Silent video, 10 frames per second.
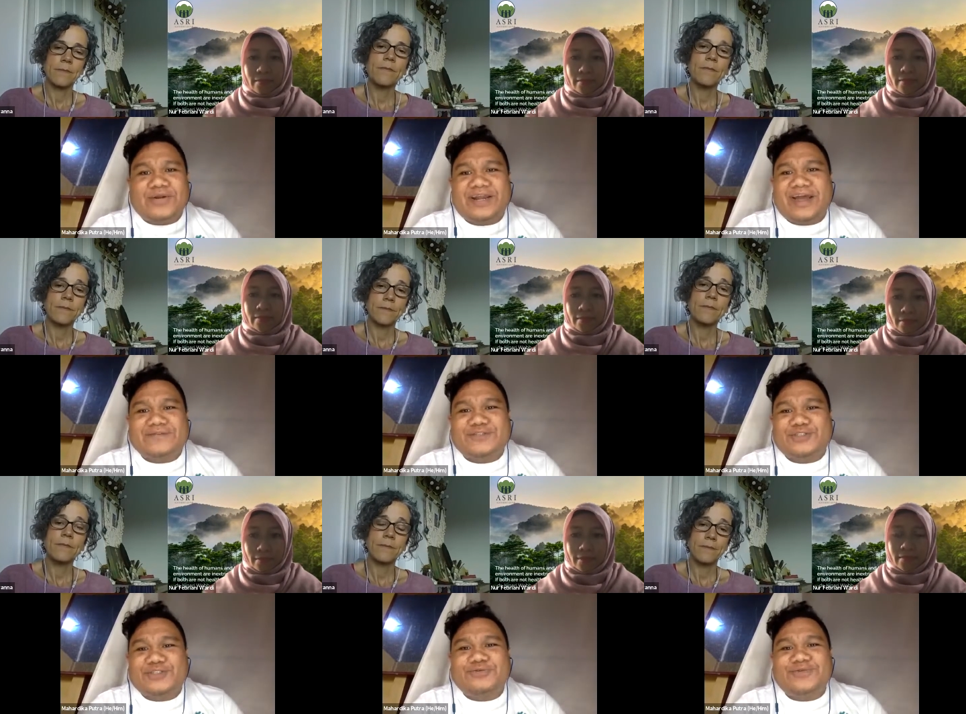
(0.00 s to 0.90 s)
Speaker 1: really have
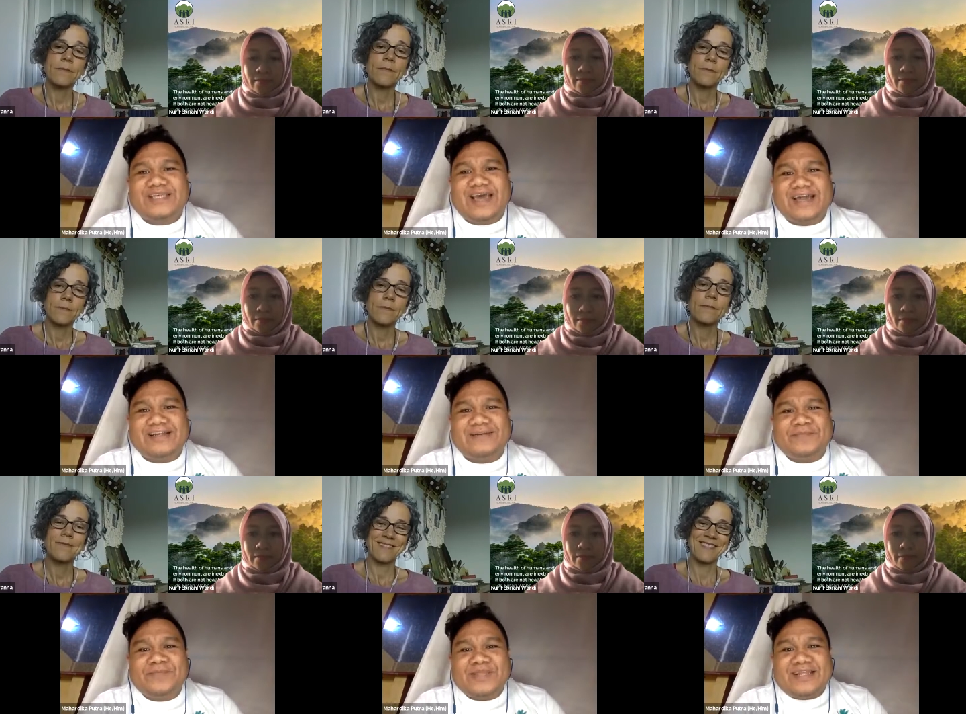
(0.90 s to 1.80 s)
to choose
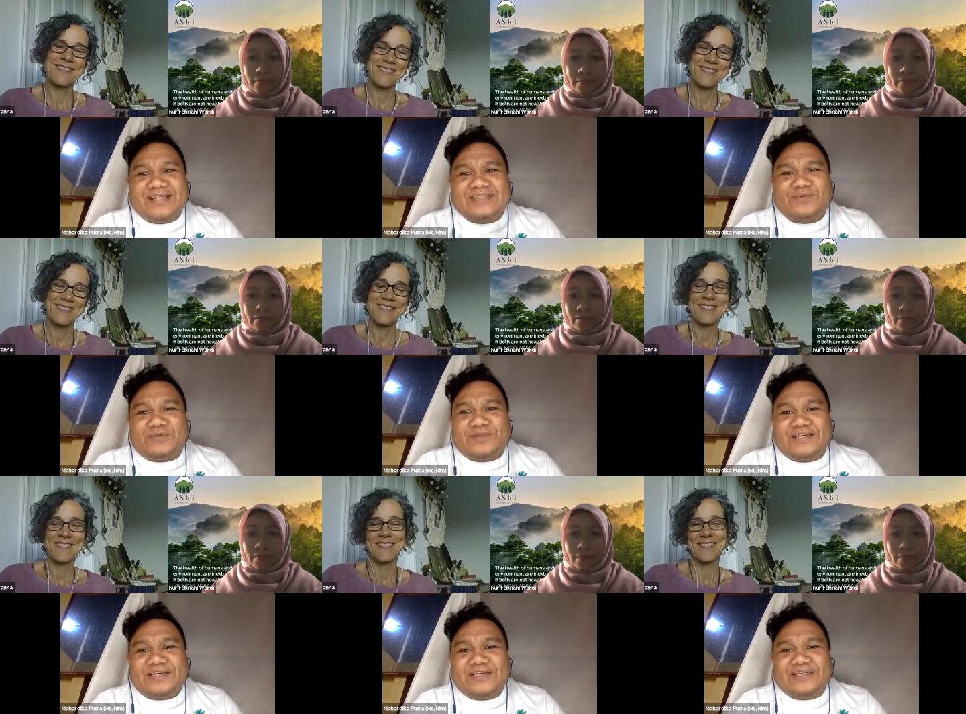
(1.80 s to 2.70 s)
and that's
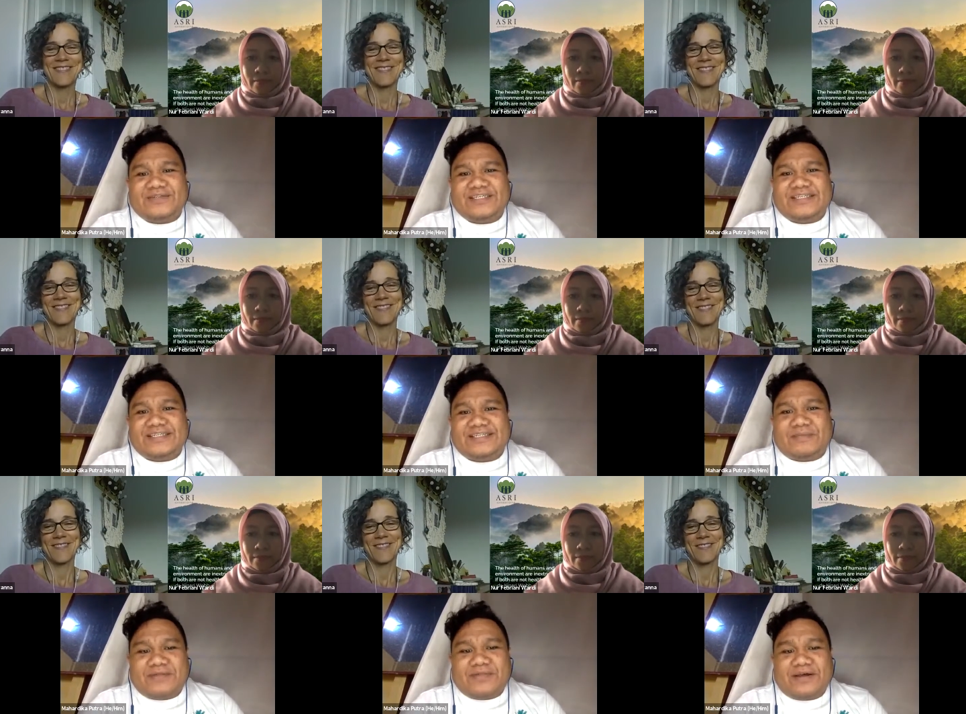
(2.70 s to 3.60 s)
what the
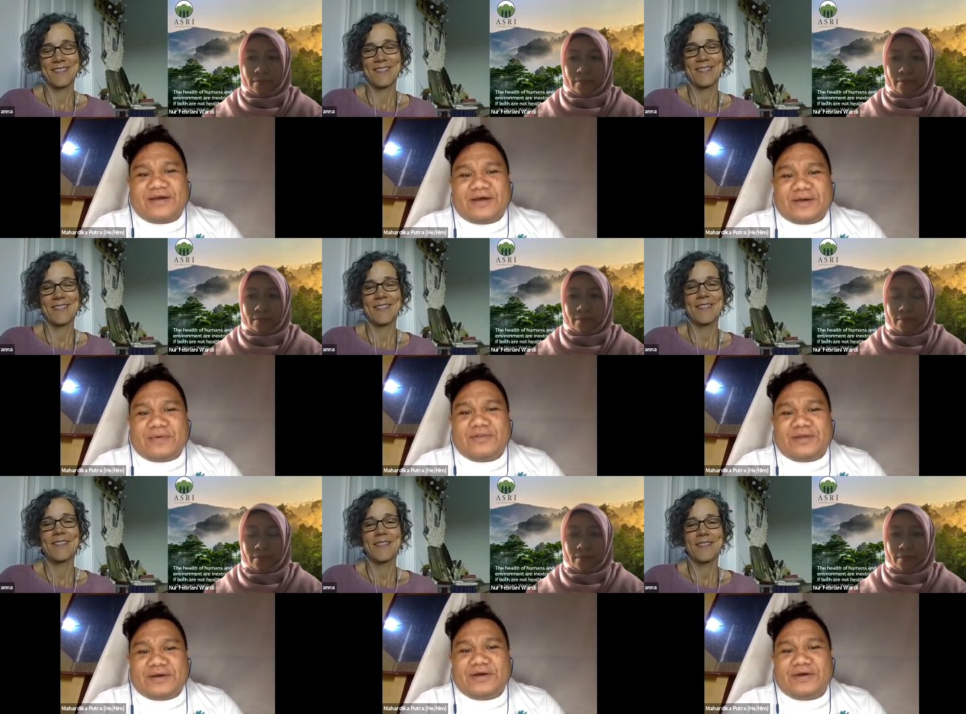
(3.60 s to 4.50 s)
uniqueness about the
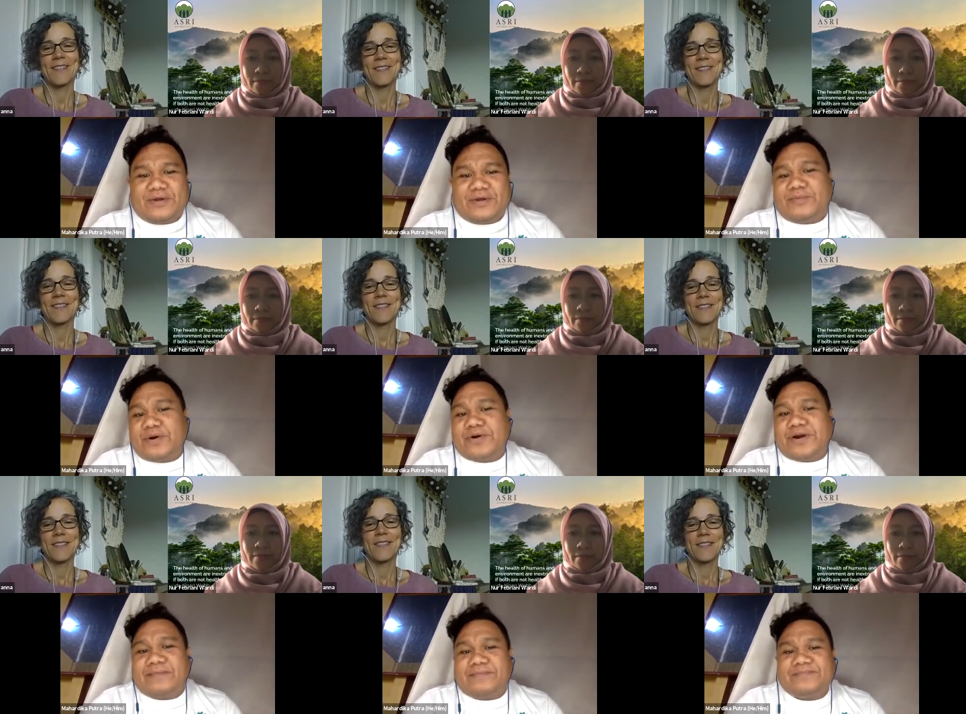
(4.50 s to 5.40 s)
about the about the
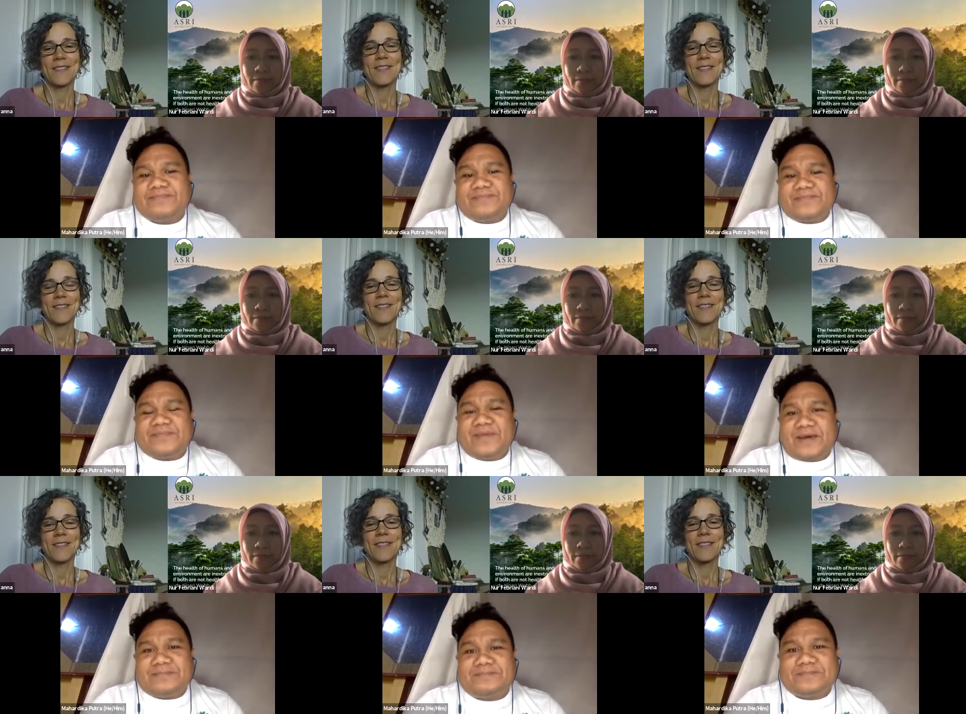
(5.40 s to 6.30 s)
program
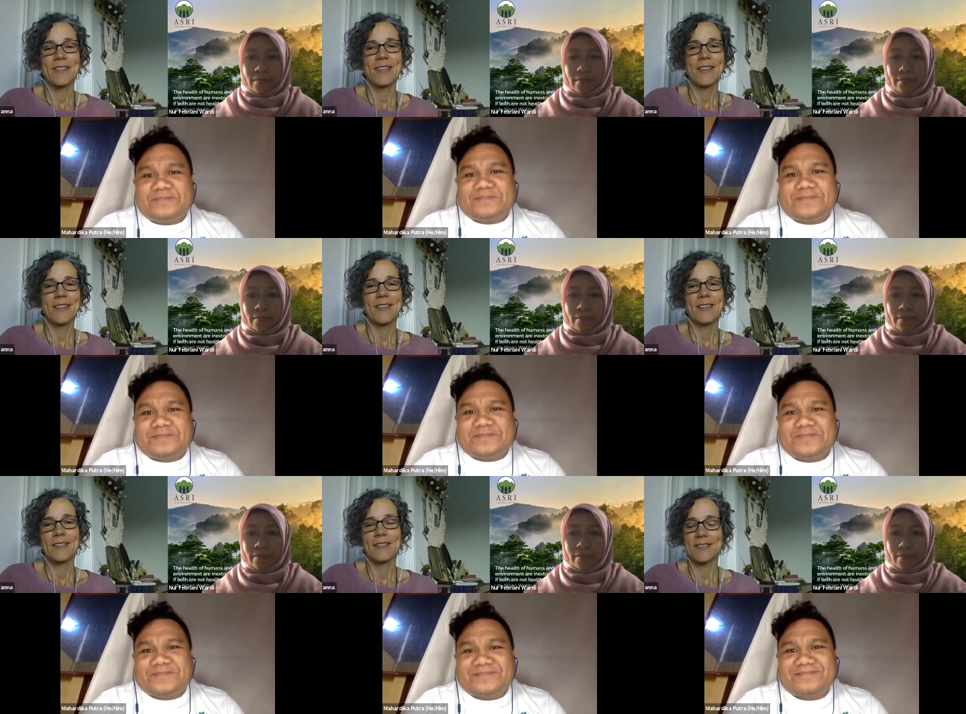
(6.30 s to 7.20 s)
Speaker 2: yeah
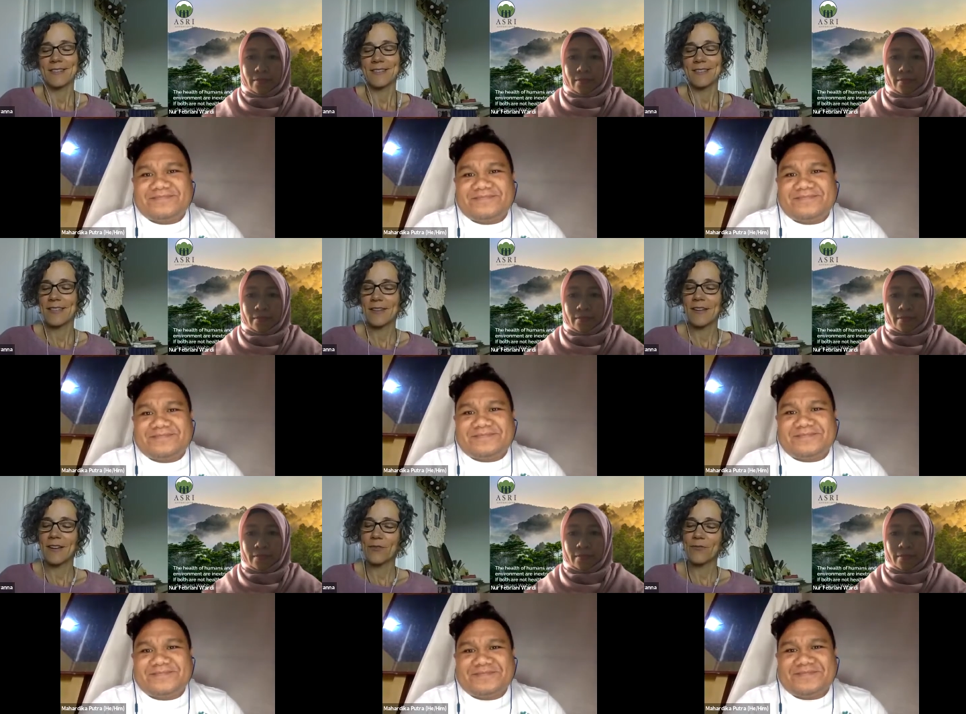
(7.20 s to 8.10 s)
yeah
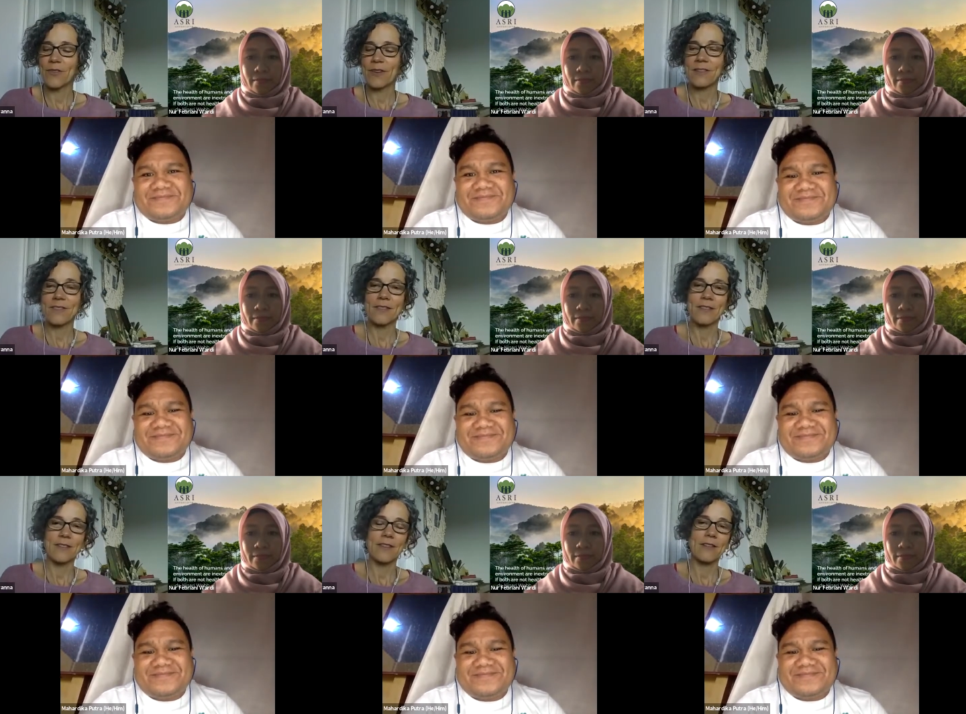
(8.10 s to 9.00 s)
yeah i love that
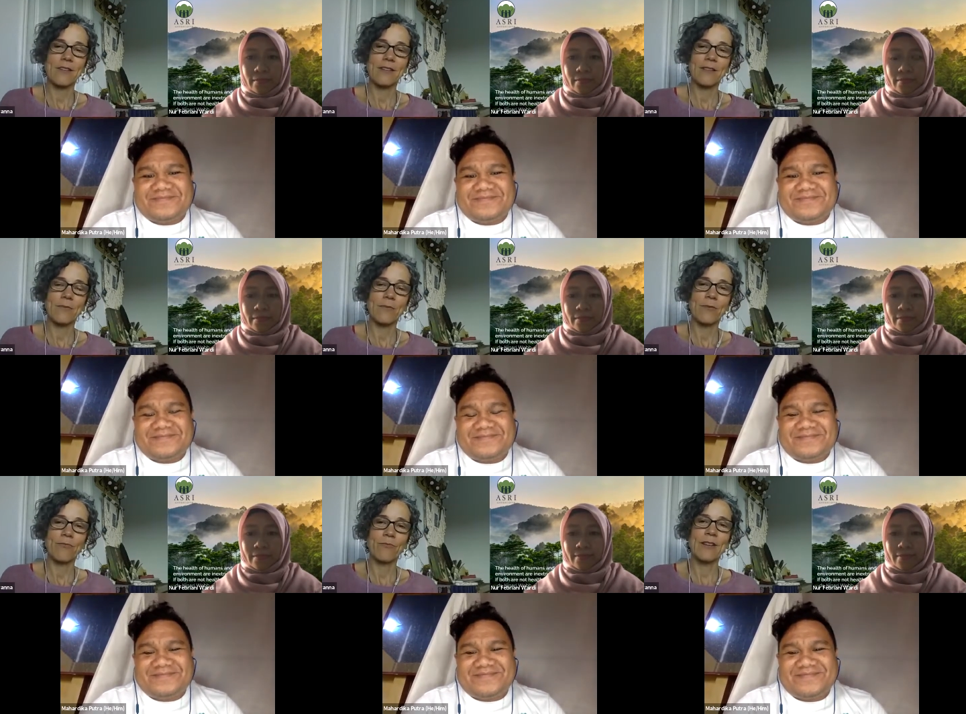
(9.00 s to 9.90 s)
that
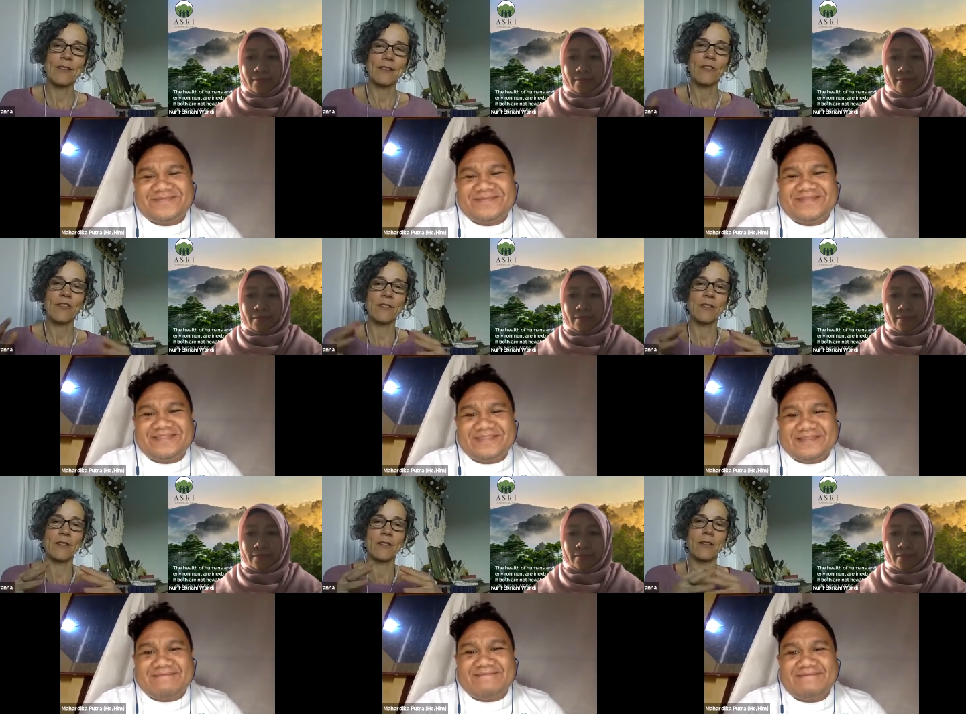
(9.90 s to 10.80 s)

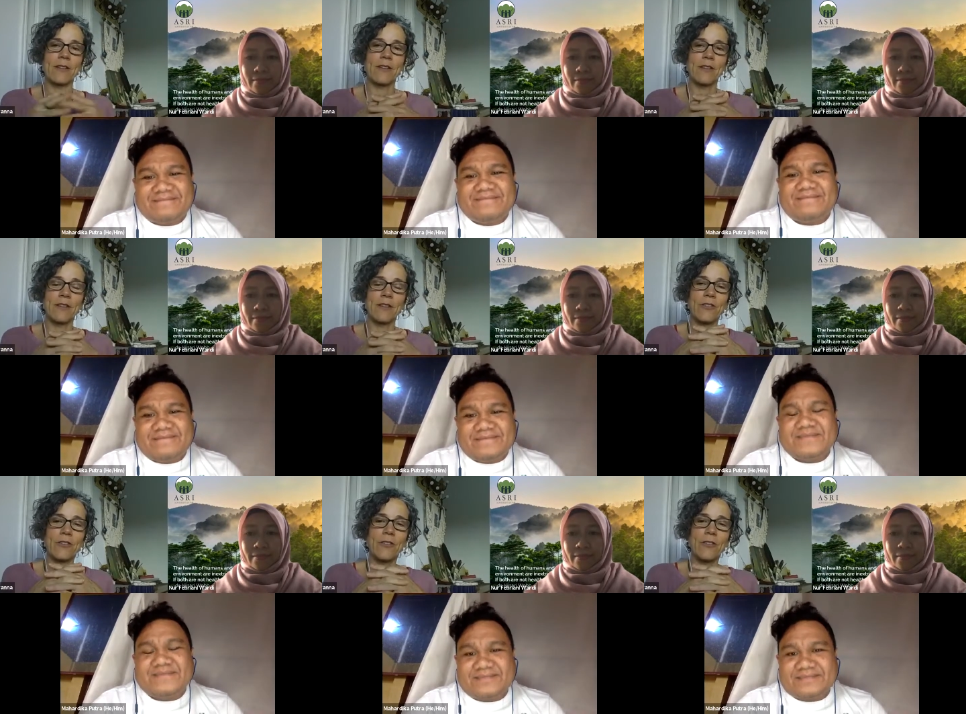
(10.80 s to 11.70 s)
recognition that
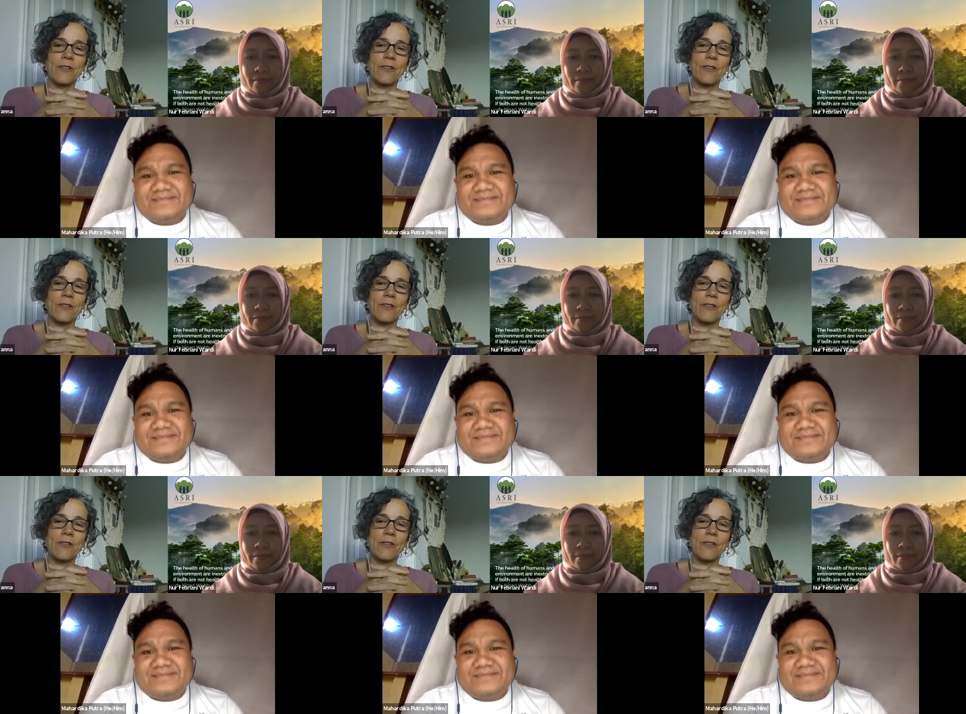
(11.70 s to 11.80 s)
you know